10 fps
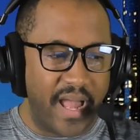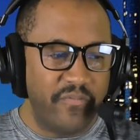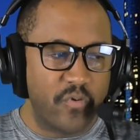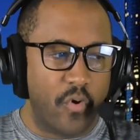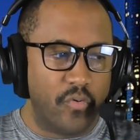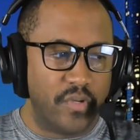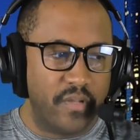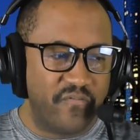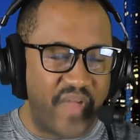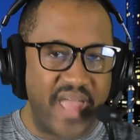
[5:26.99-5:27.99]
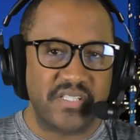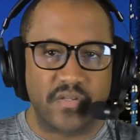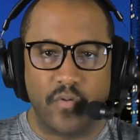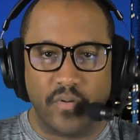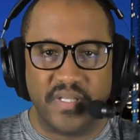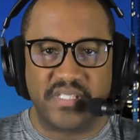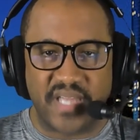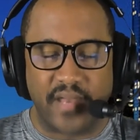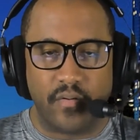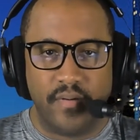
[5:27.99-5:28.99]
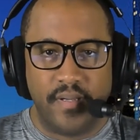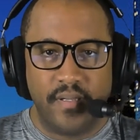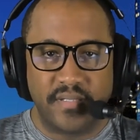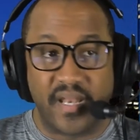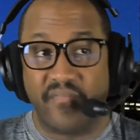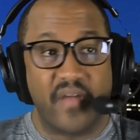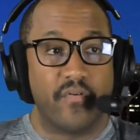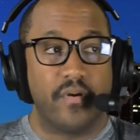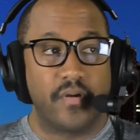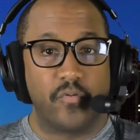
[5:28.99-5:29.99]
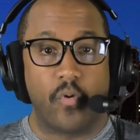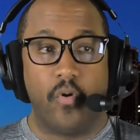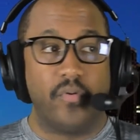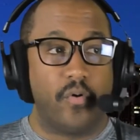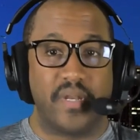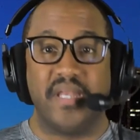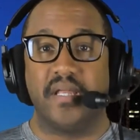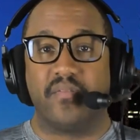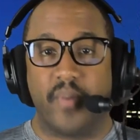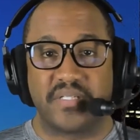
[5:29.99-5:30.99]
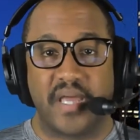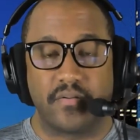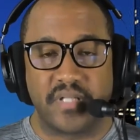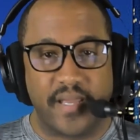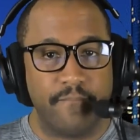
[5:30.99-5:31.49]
I've grown faster on this channel than I've ever grown on any other of my channels.